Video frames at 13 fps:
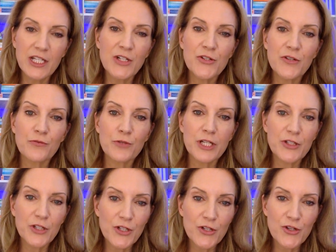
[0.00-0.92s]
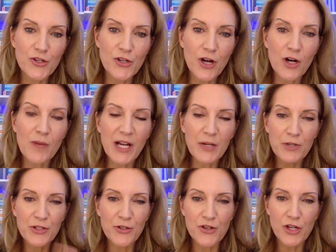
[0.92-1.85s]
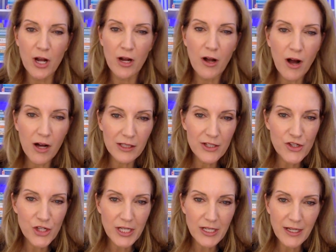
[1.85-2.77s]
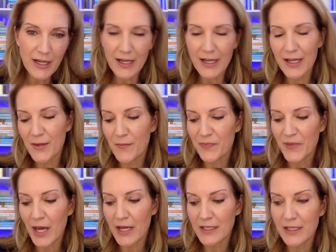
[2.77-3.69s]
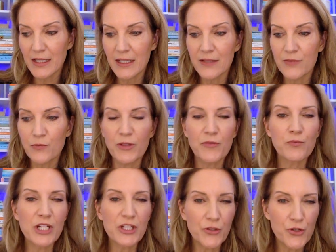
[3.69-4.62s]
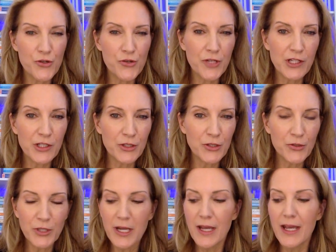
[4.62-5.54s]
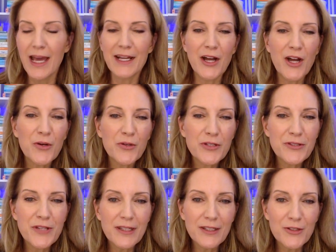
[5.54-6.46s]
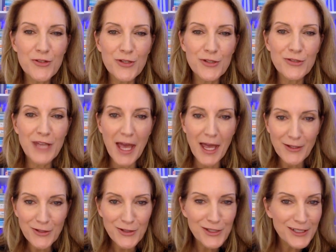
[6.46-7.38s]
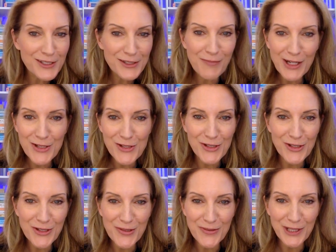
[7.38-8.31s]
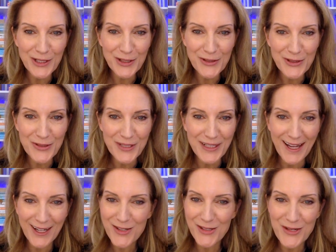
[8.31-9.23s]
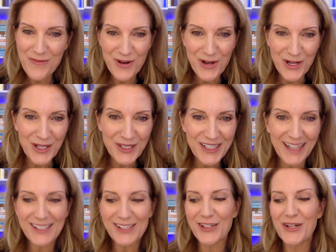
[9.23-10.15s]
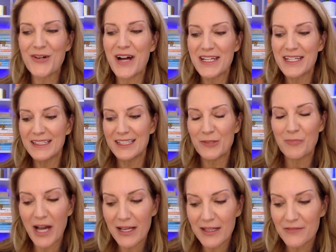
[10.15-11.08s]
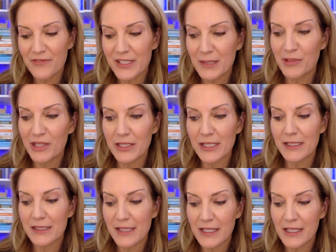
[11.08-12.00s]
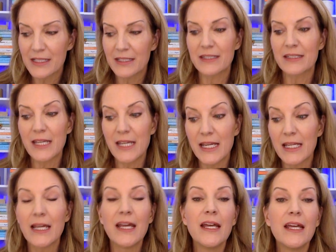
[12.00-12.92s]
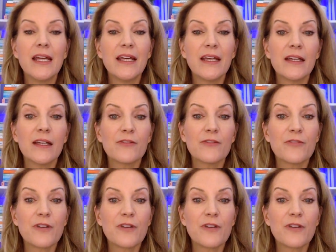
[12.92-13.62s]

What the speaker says: years of research, all my research in oncology. I did with researchers at Duke. And I always think you should test to make sure that what you're doing actually works. And so I did this pilot feasibility study to see if